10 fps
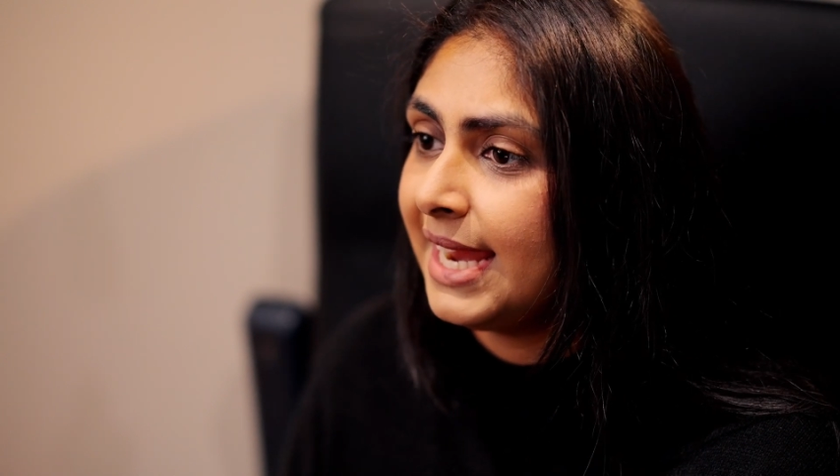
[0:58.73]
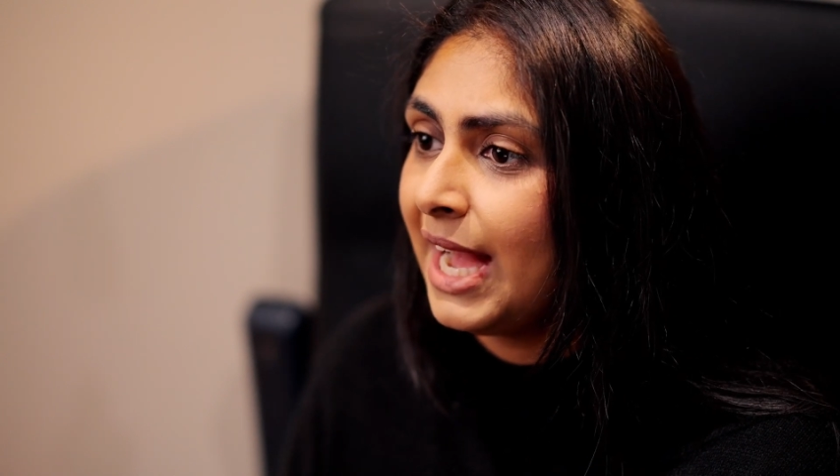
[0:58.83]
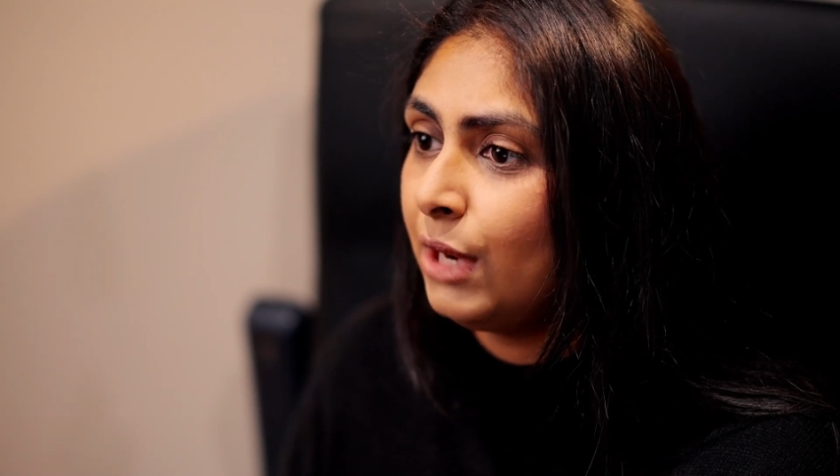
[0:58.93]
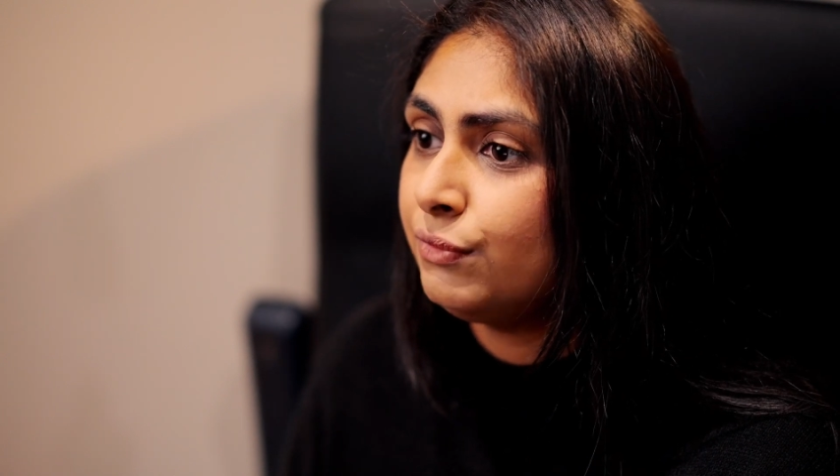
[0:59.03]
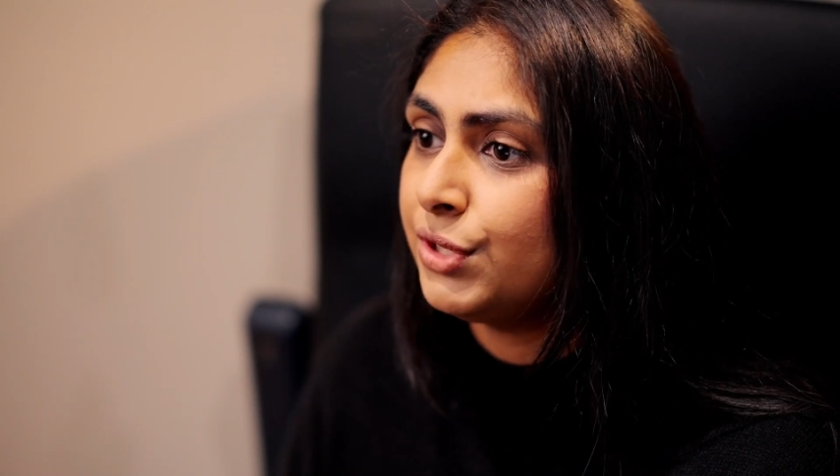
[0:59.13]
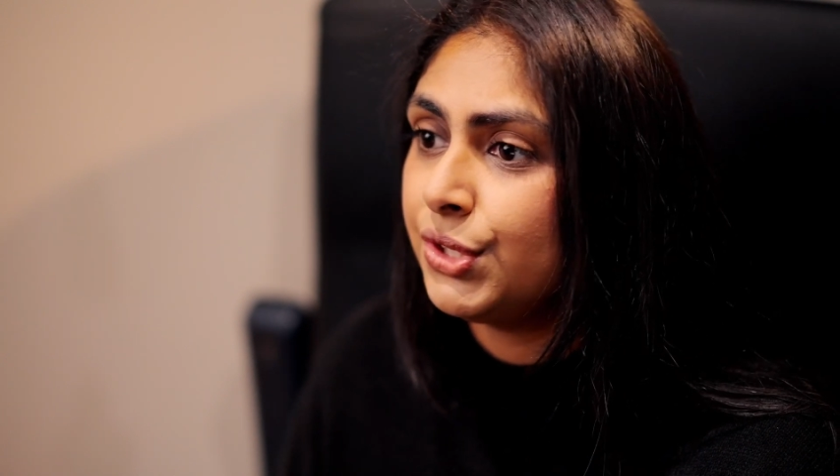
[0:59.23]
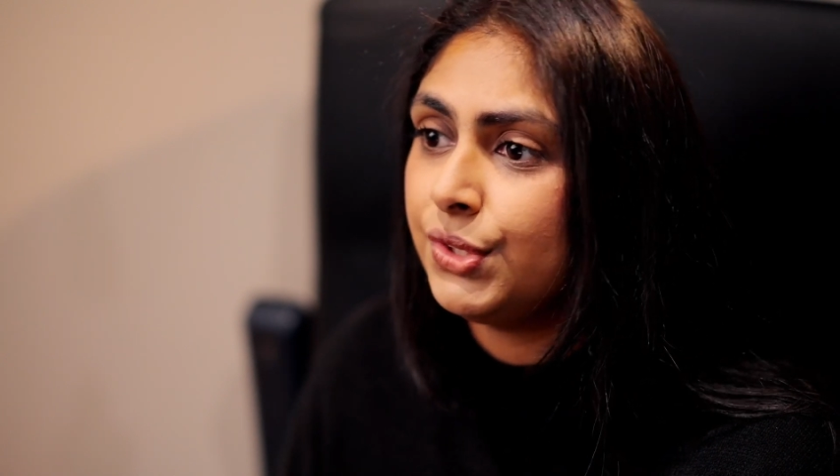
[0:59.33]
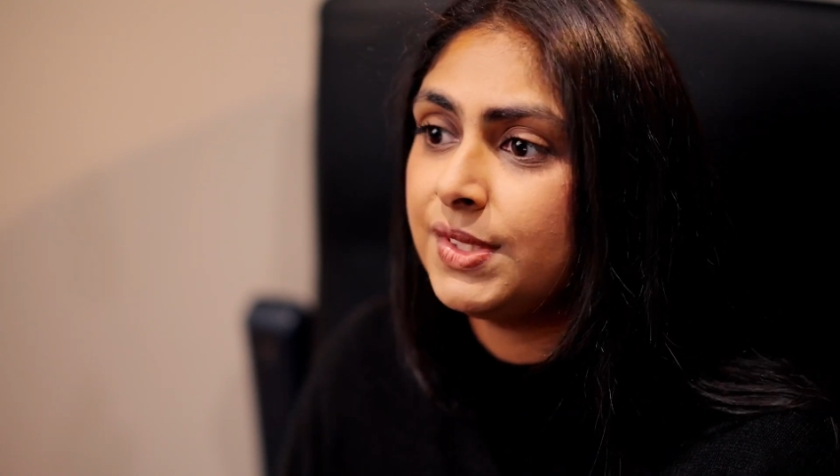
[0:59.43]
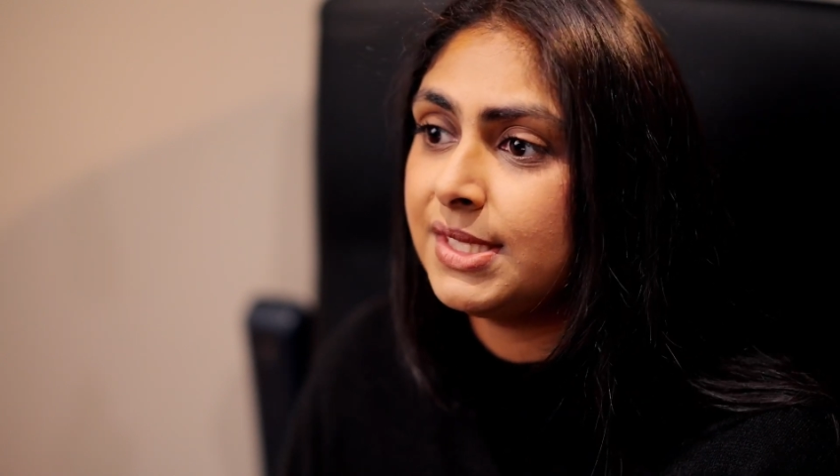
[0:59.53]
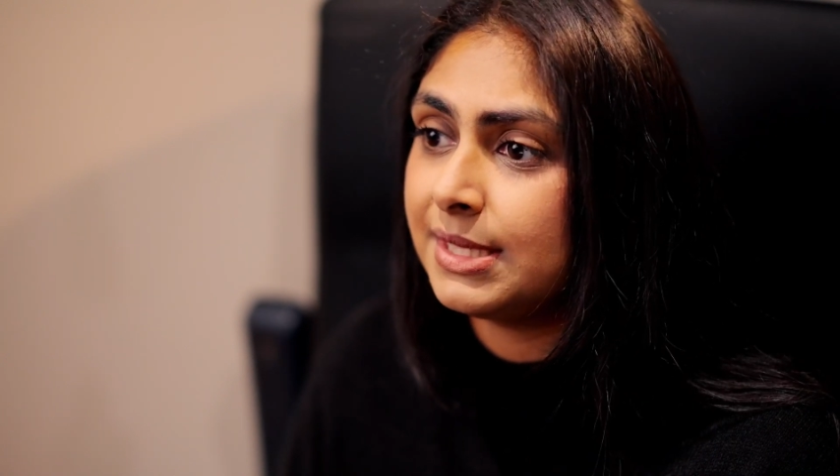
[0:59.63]
and help
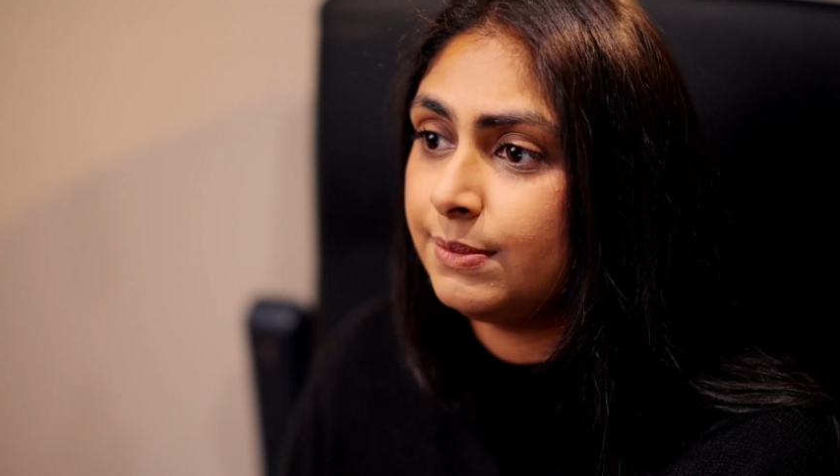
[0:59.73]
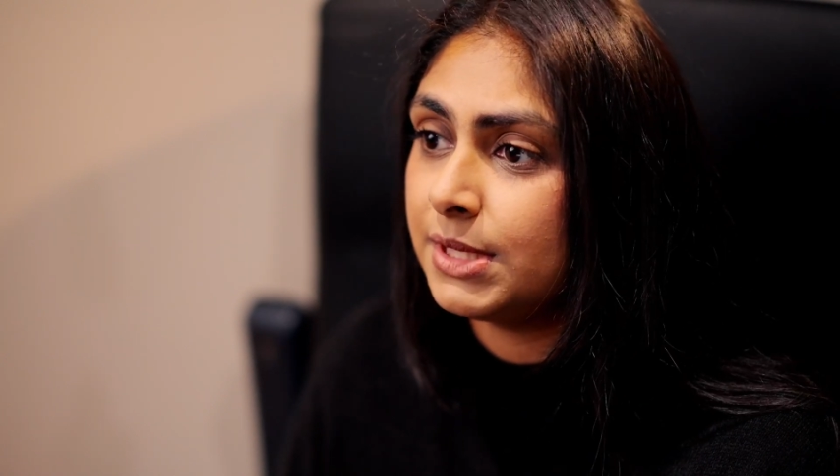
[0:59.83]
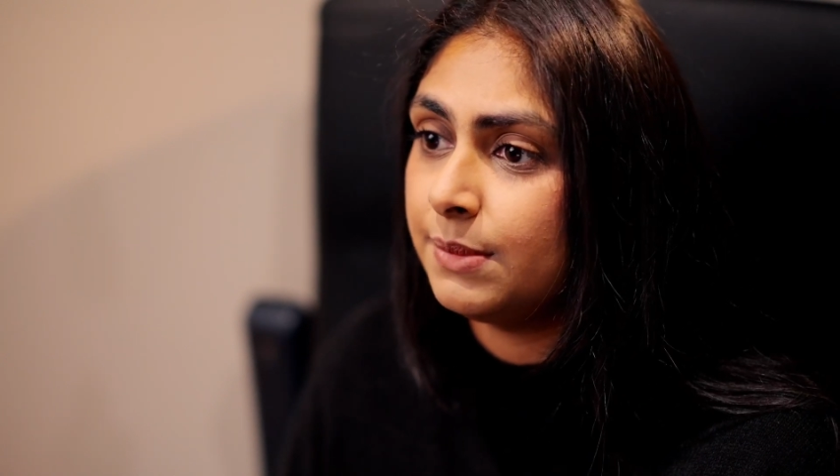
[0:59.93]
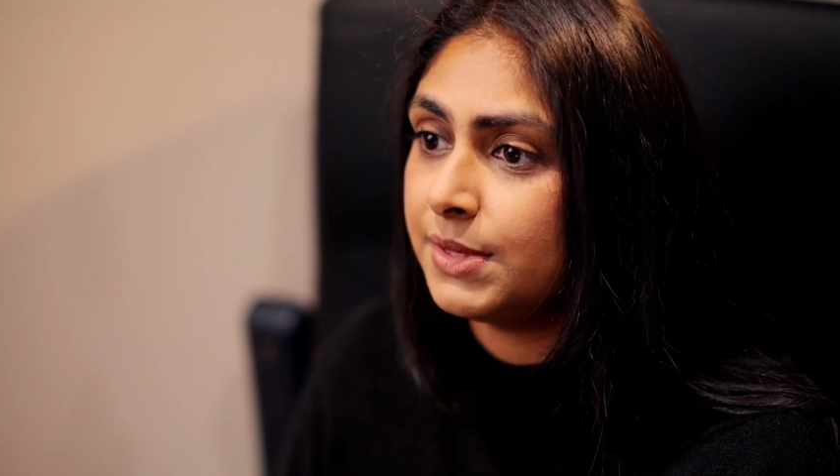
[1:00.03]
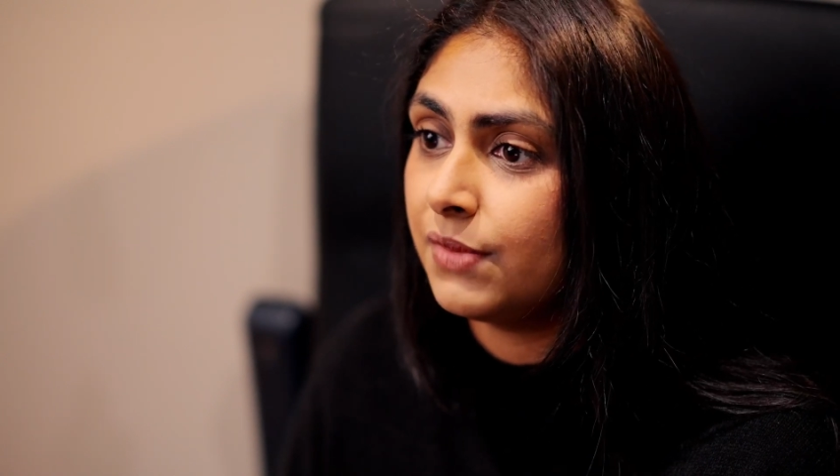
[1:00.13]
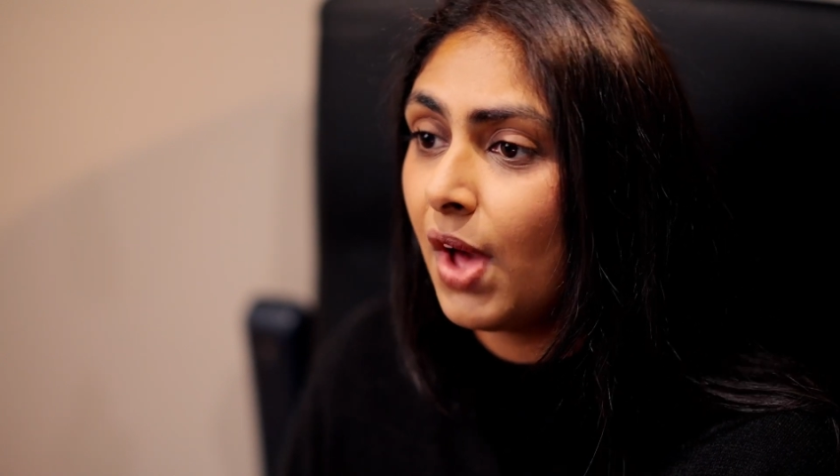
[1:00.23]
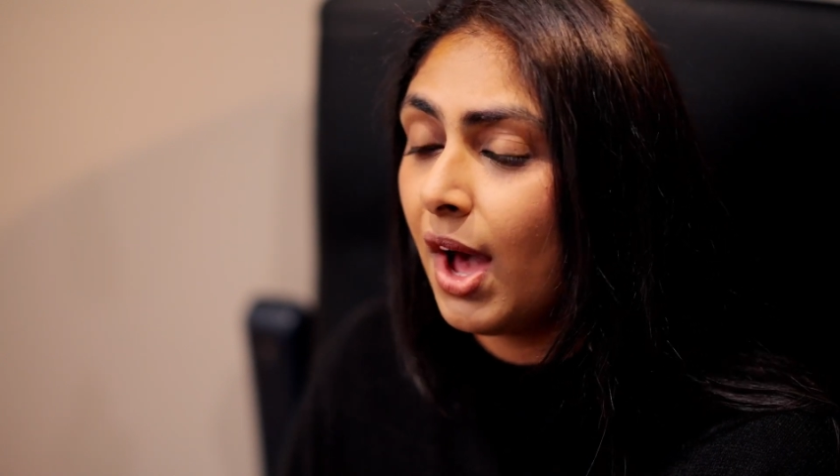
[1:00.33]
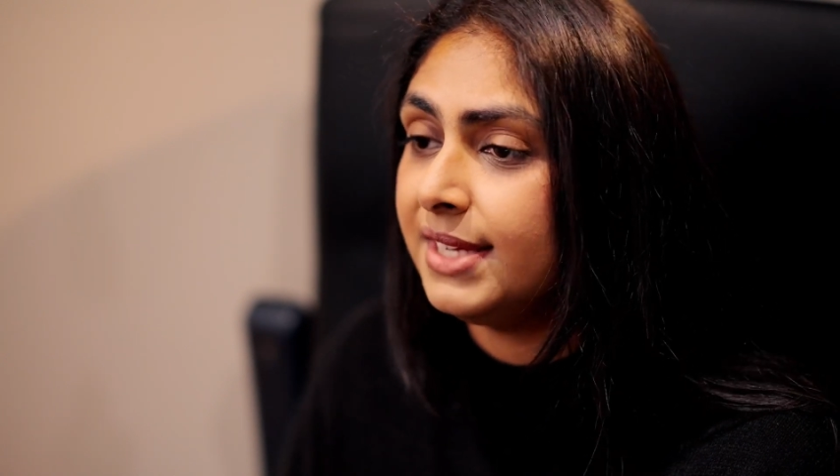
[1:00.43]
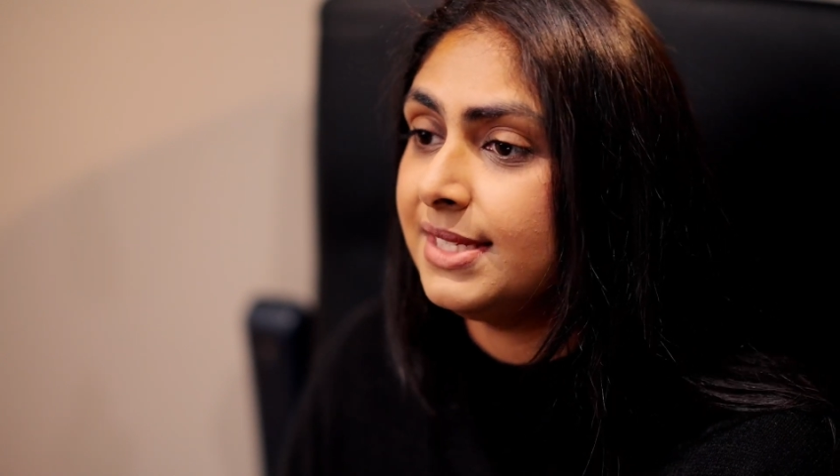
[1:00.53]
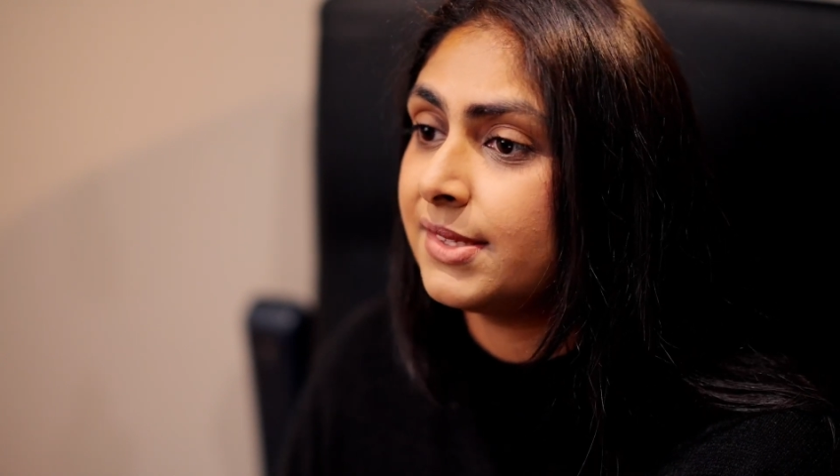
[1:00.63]
reduce the symptoms of
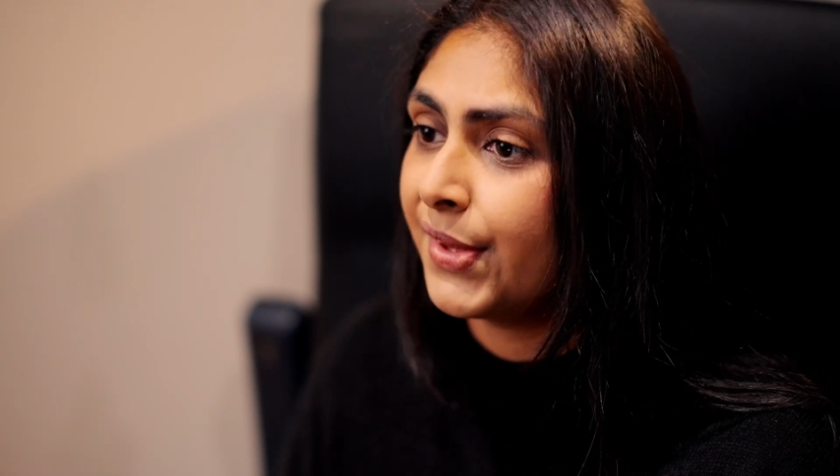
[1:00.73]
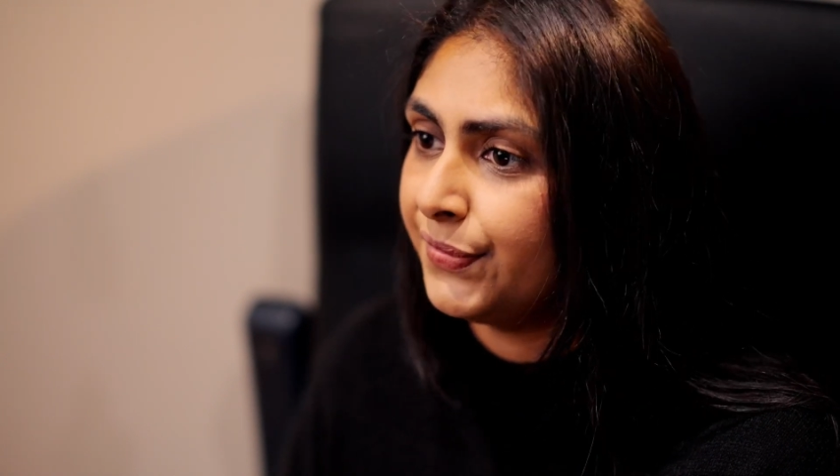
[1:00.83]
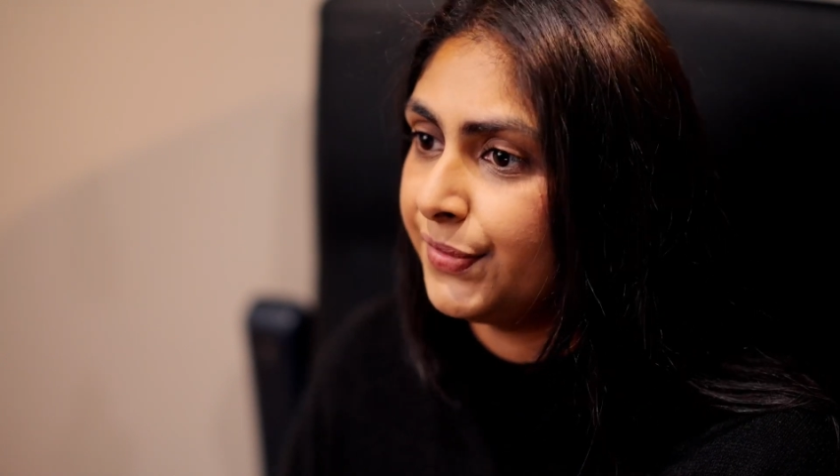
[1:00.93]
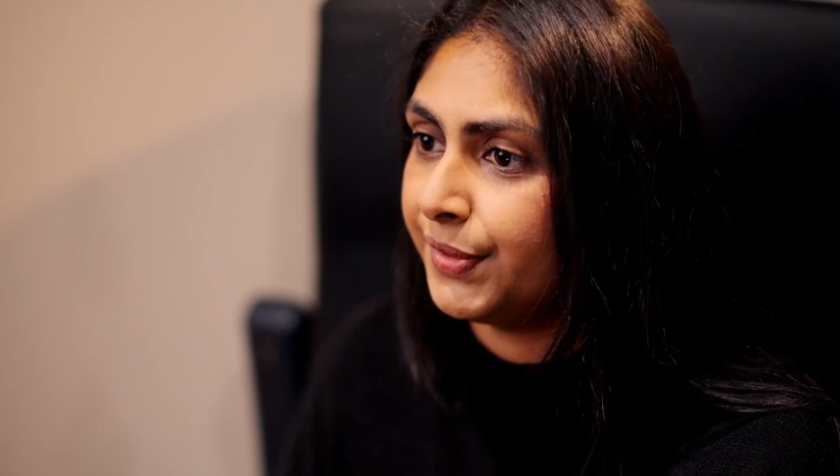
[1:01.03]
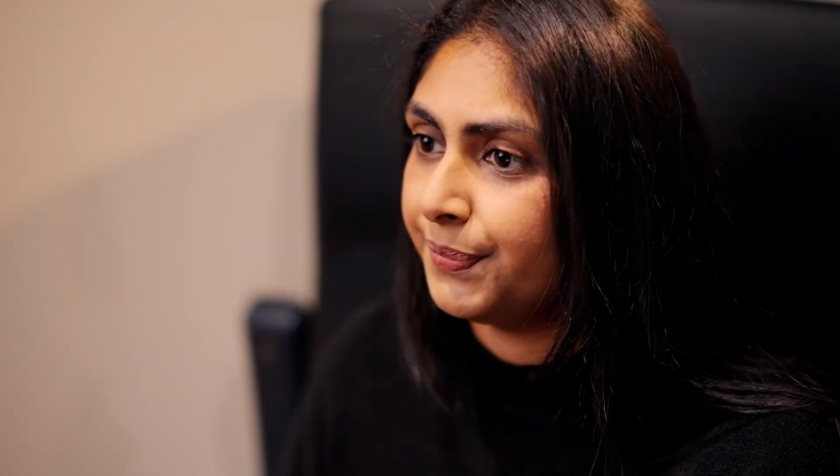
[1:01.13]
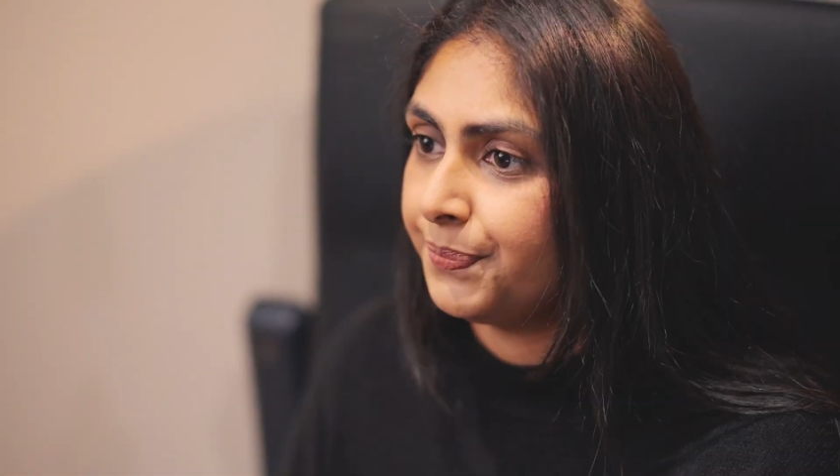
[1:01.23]
eye discomfort.